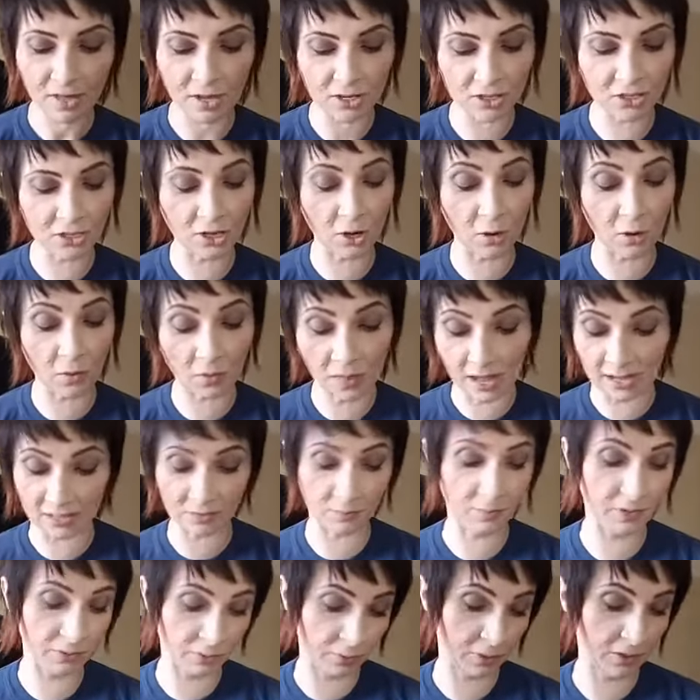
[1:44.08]
So that's
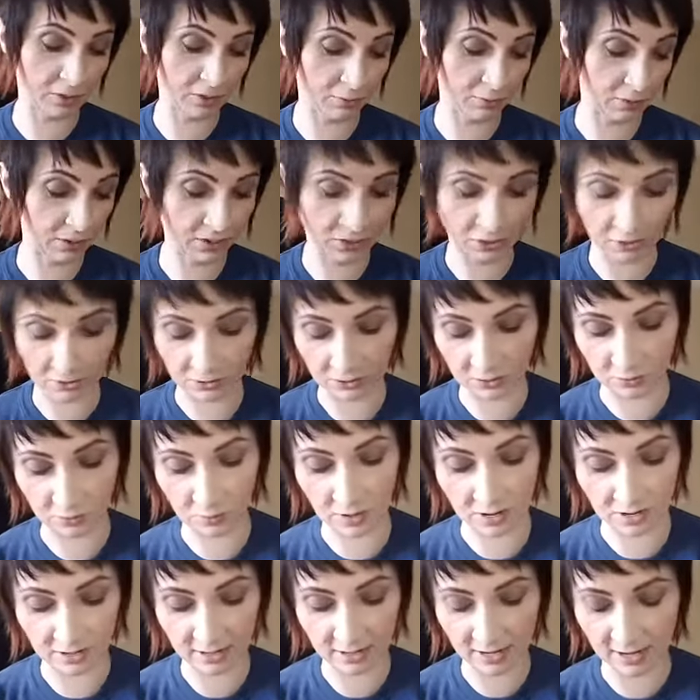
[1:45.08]
been really, really good as
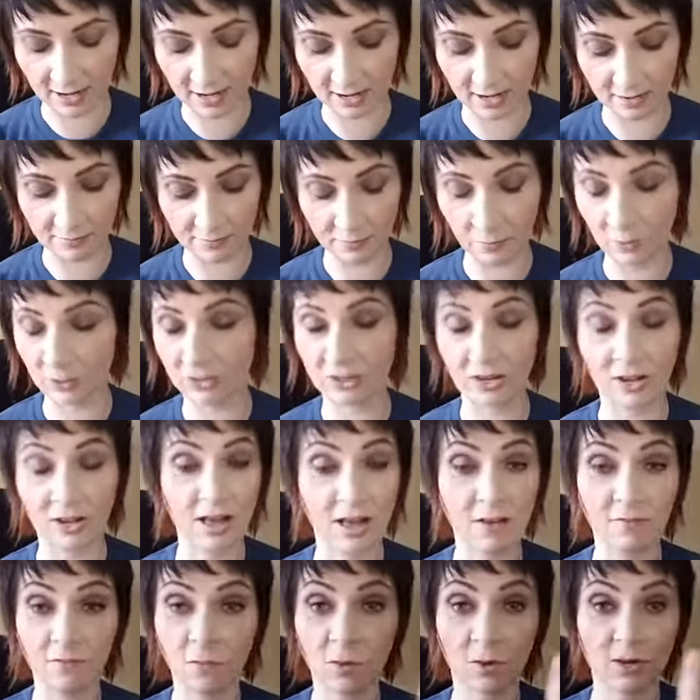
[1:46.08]
well, which I'll
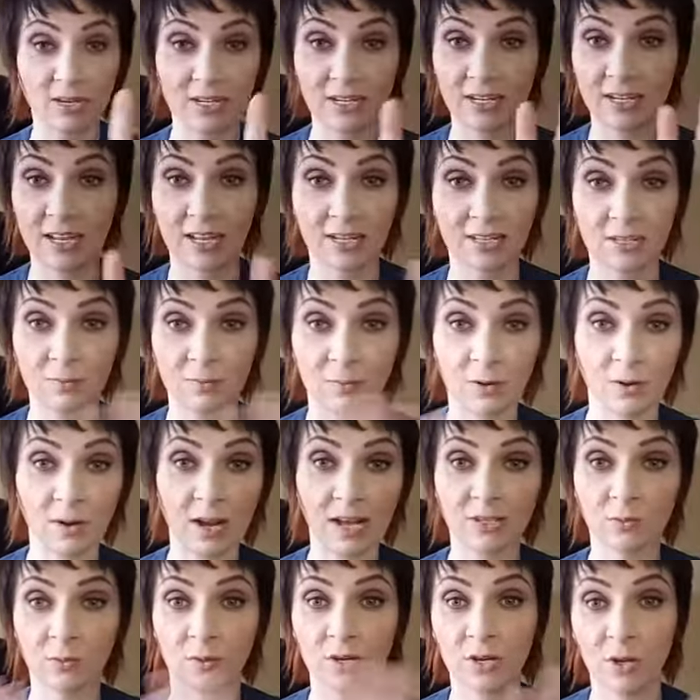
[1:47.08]
have more details about
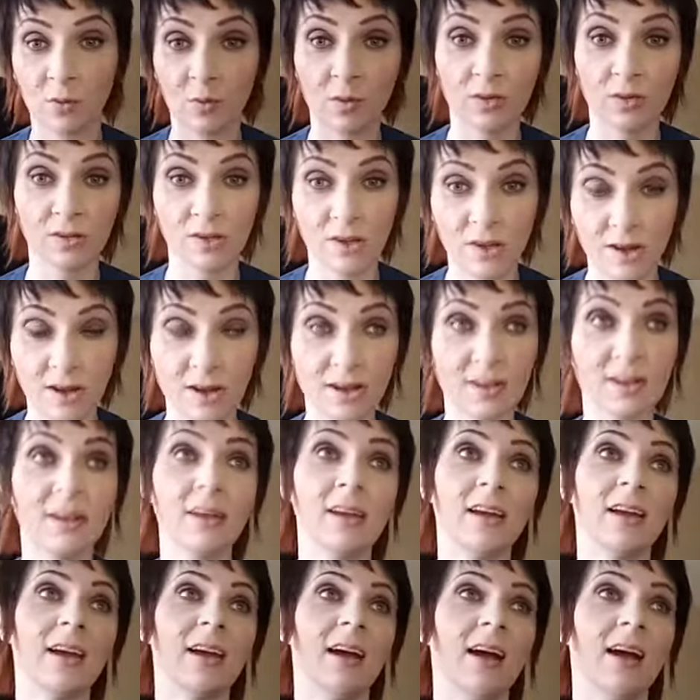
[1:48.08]
as we go along
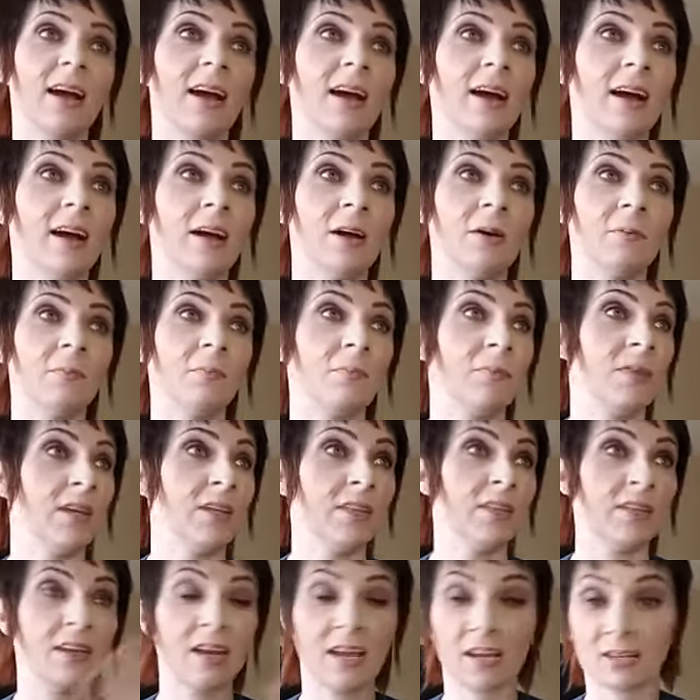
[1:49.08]

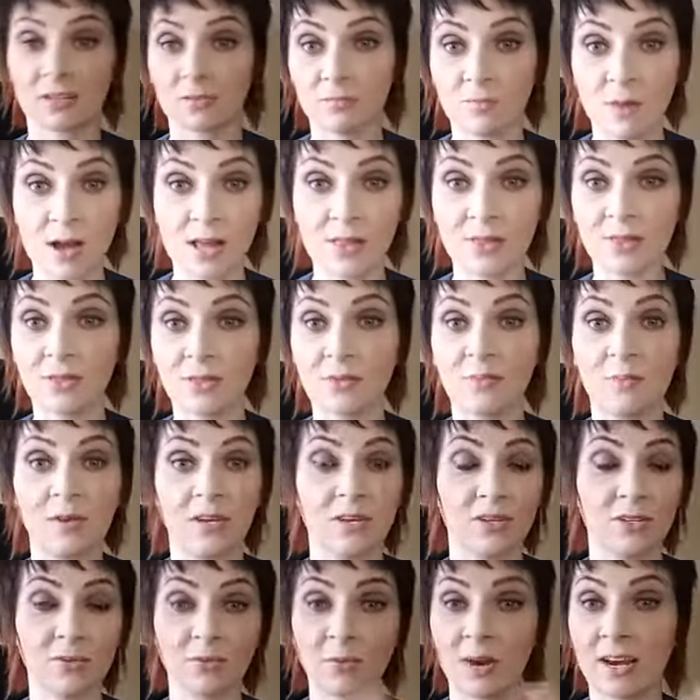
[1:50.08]
in the next month,
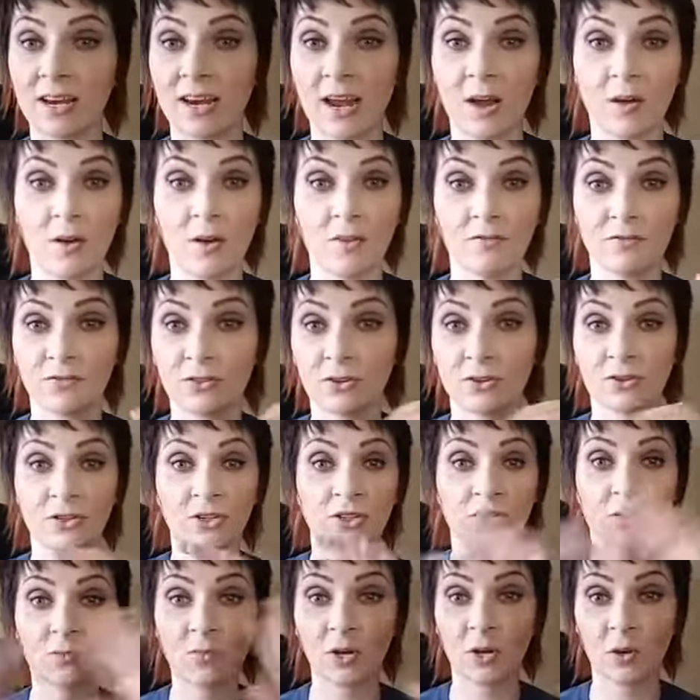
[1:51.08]
because right now there's
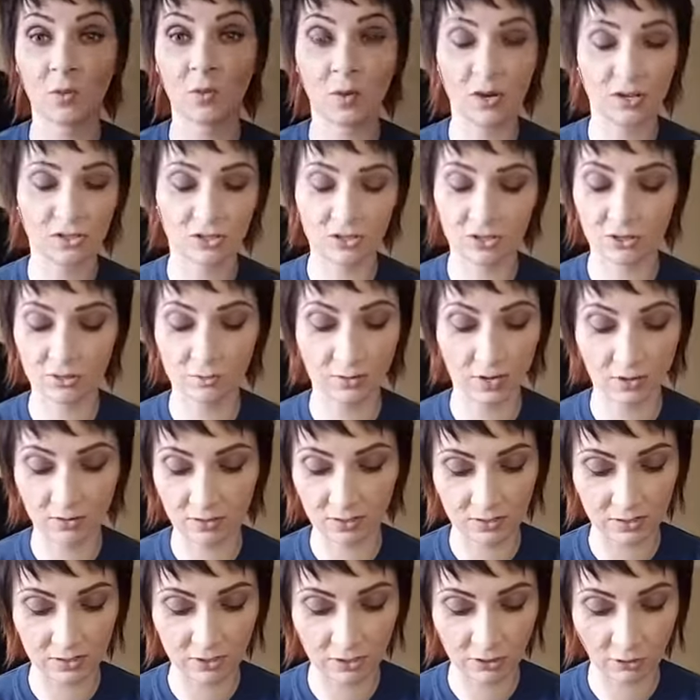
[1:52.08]
so many questions around
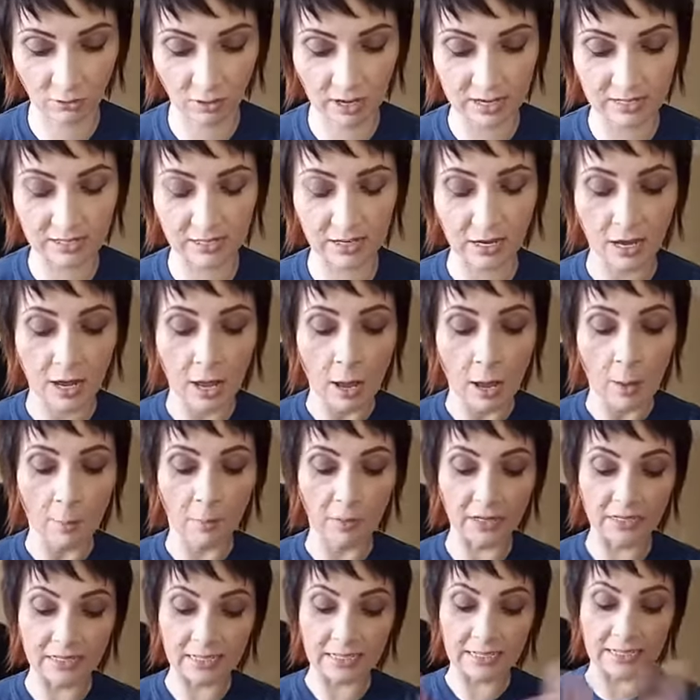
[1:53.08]
this. It's crazy.
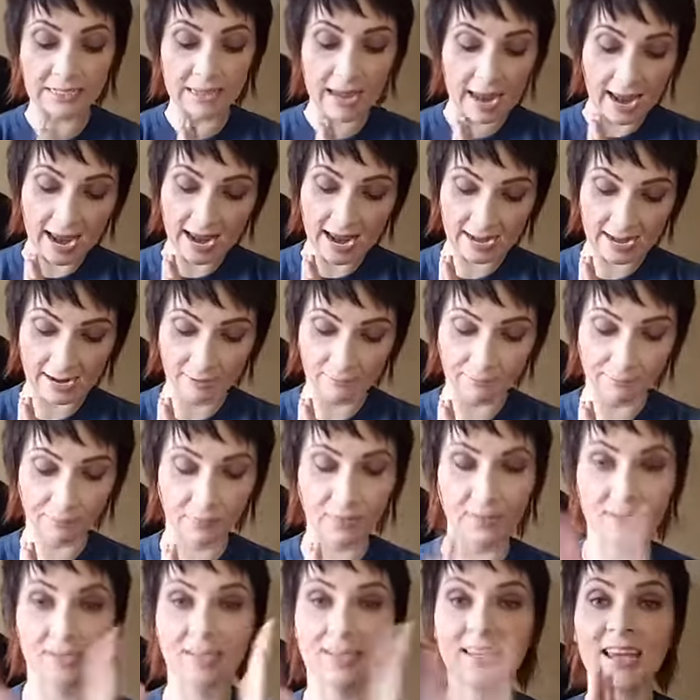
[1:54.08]
But today,
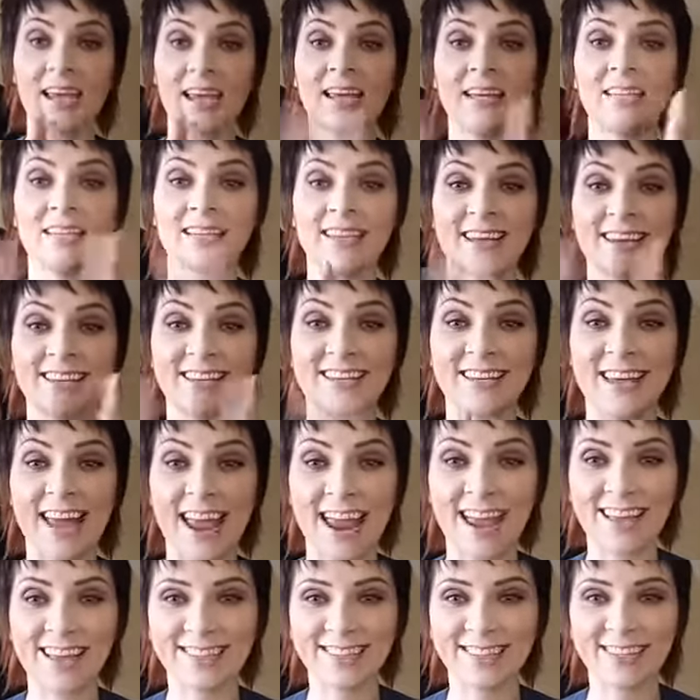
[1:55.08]
as
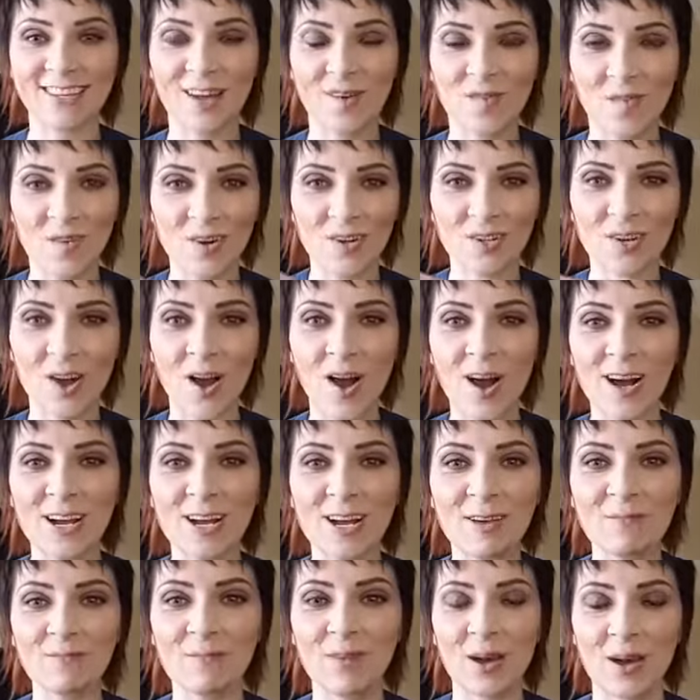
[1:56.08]
I say, I want to
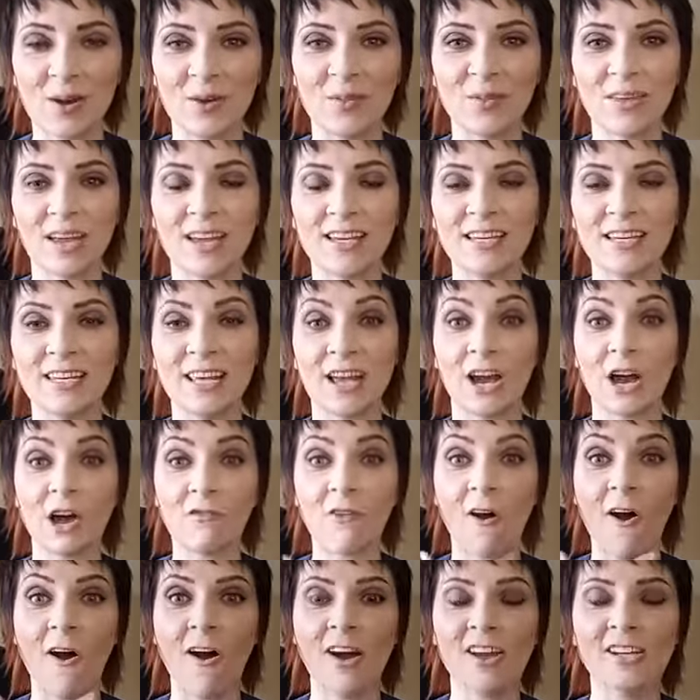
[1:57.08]
talk about the idea of
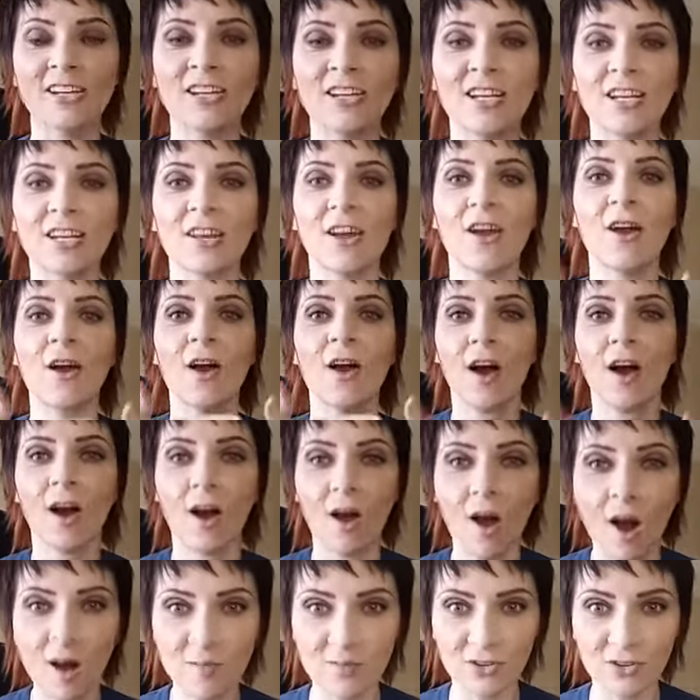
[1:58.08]
haunted
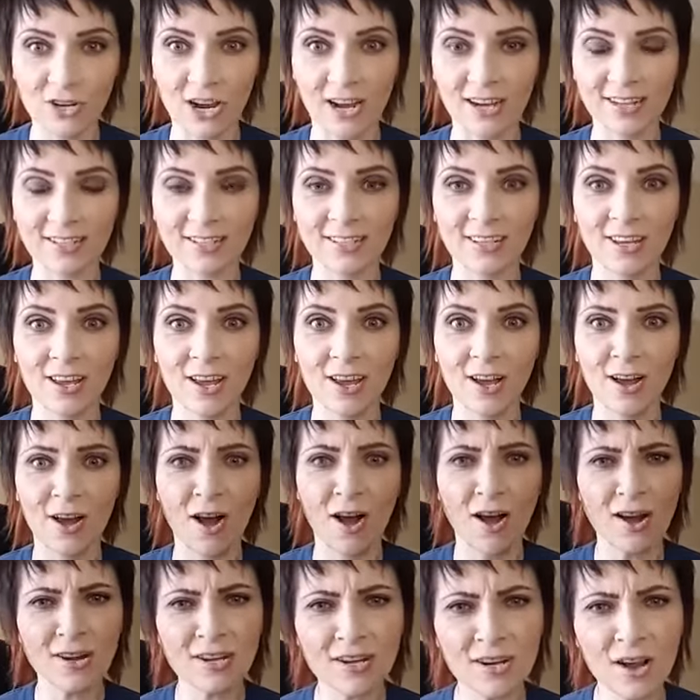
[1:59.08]
objects.
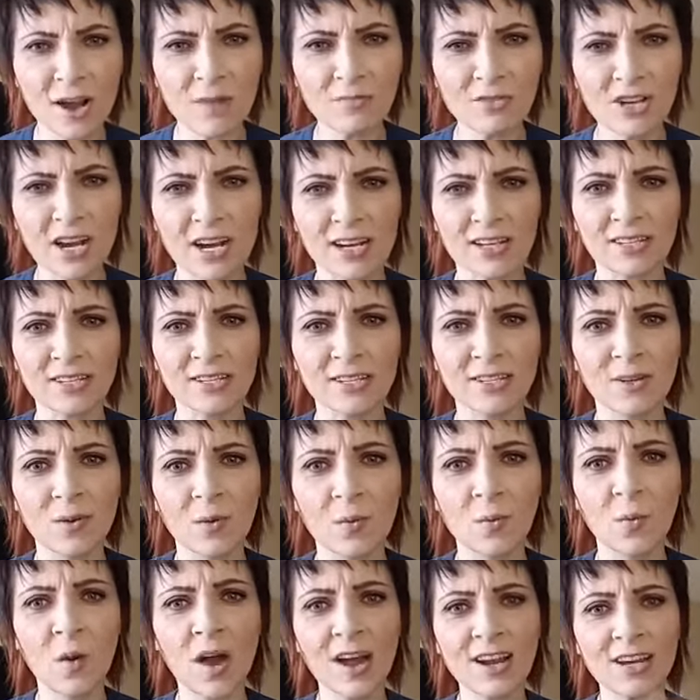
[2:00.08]
Haunted objects.
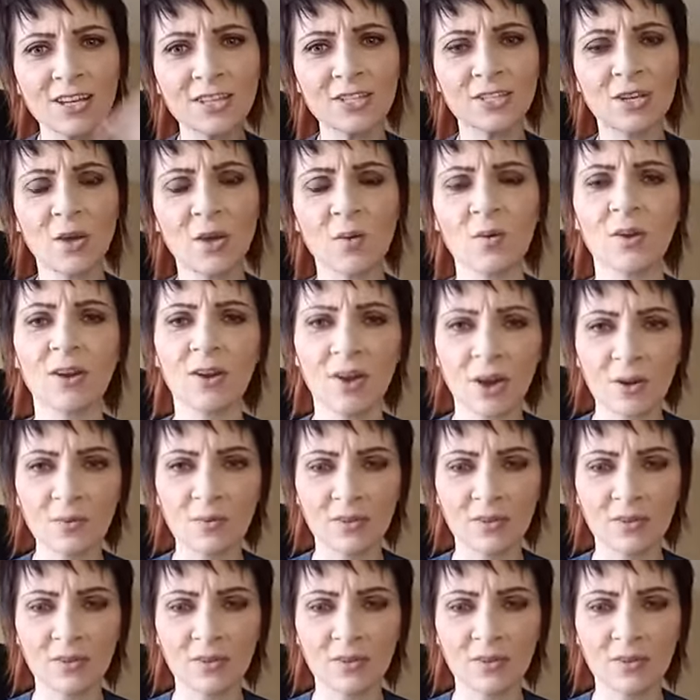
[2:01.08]
What is going on